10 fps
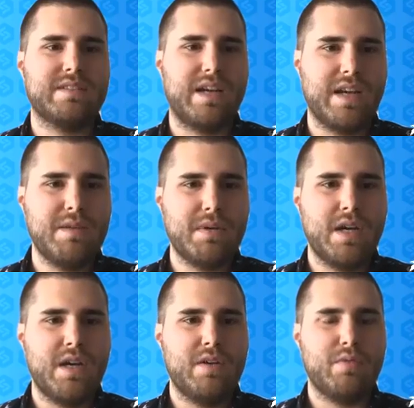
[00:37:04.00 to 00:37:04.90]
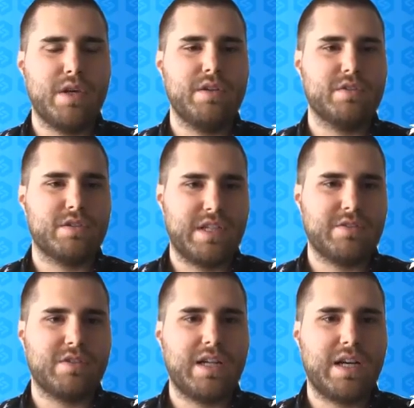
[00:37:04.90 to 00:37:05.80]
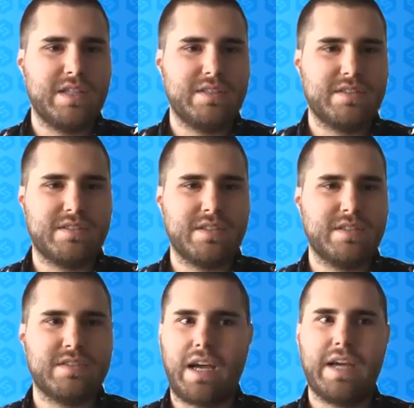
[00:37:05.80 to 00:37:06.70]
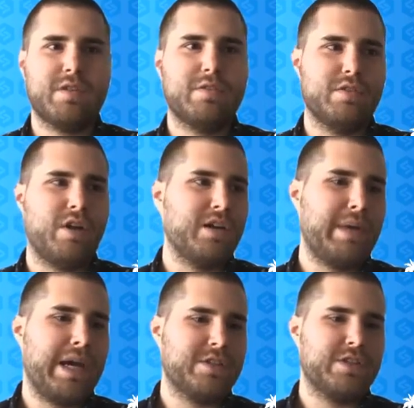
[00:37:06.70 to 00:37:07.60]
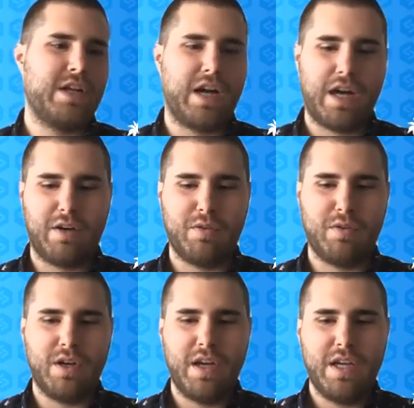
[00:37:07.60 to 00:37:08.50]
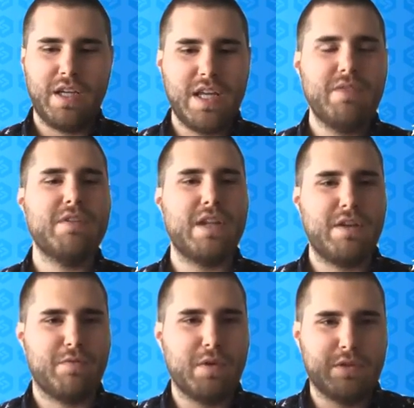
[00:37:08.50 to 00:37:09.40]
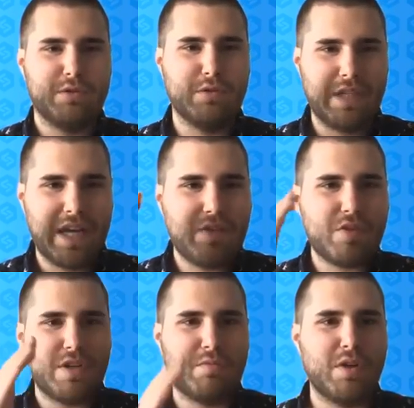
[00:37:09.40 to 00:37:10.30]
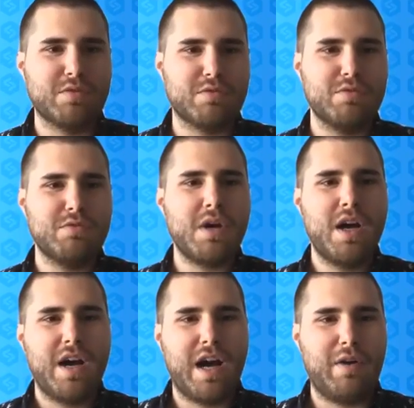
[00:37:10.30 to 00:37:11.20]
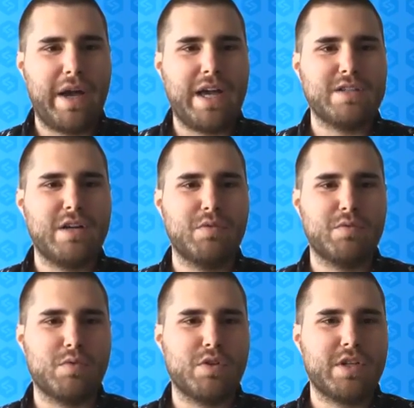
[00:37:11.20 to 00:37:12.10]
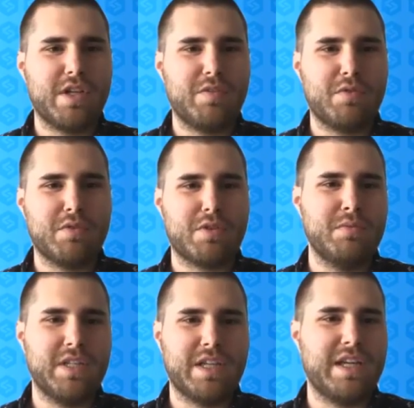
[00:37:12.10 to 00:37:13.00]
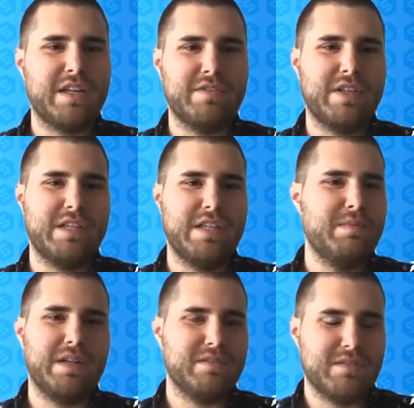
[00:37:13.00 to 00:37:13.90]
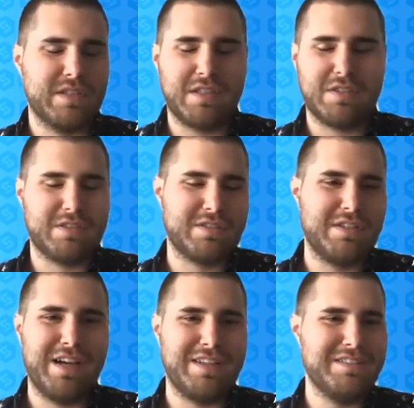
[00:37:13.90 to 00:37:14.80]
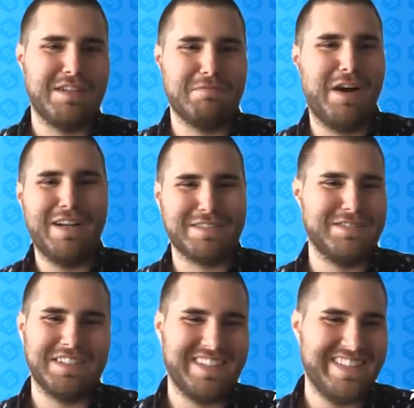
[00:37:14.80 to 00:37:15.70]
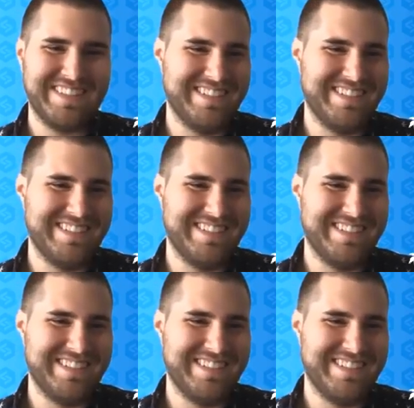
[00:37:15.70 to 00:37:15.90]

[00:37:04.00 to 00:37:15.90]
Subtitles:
type where you're centralized, since I could not imagine how, even if we're together in one room, how Agile would work if we were communicating via email. Like that's just not possible. Like,